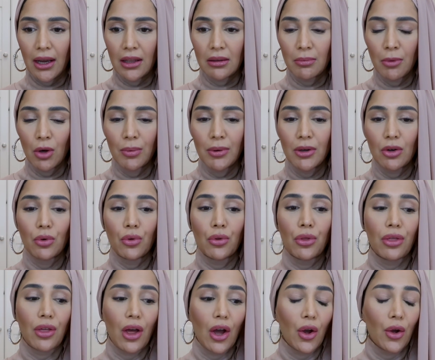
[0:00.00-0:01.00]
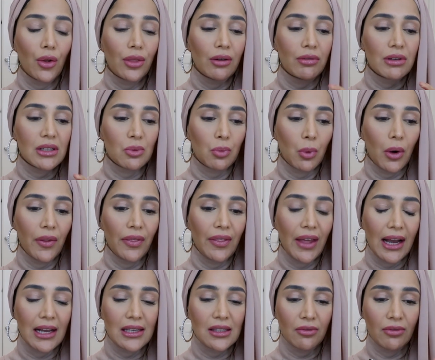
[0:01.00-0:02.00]
at the moment. Although there is one
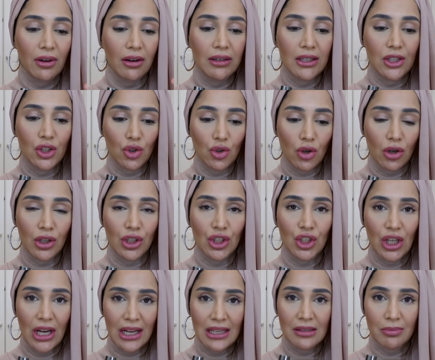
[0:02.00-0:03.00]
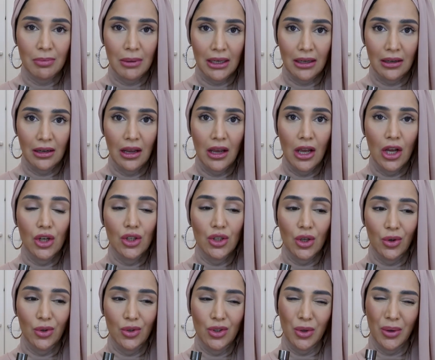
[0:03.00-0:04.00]
that has a very strong jasmine
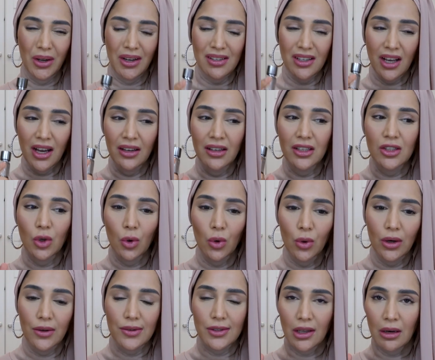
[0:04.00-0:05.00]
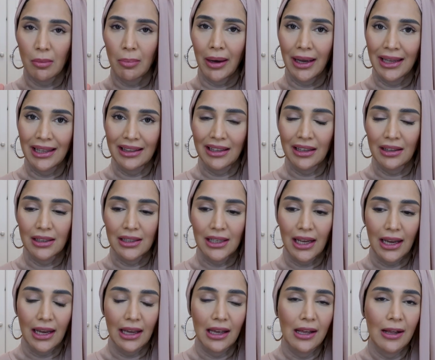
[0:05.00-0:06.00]
tone to it. I was kind of torn. I was going to buy it the other
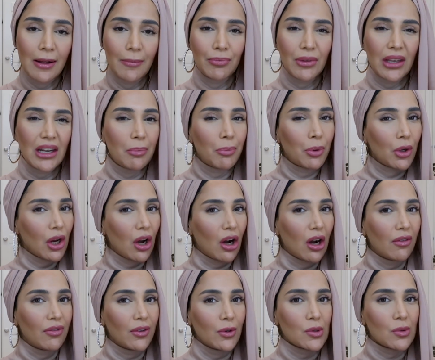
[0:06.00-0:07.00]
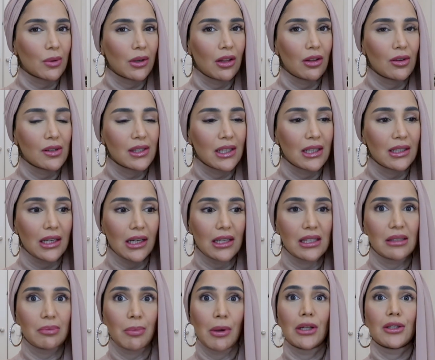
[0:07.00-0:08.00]
day and I put it off. It was one of those things that I'd
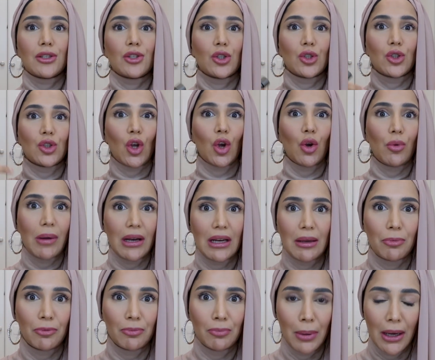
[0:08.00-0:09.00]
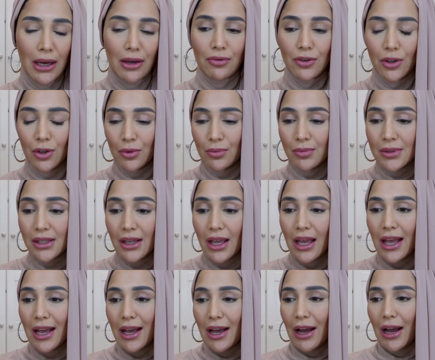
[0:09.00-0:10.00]
smelled so many perfumes
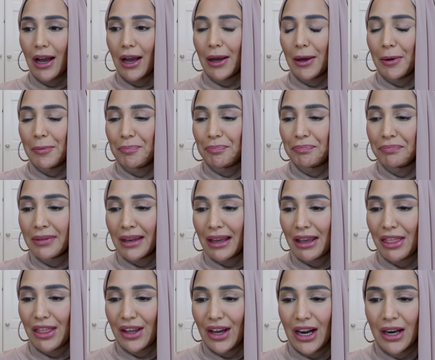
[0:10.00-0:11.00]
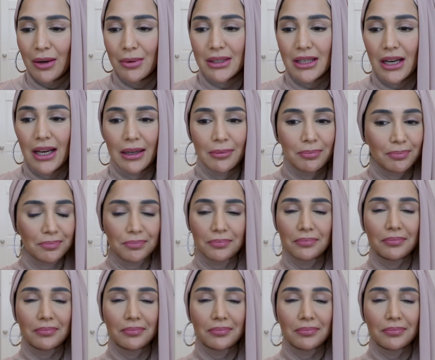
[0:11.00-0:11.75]
that I was like,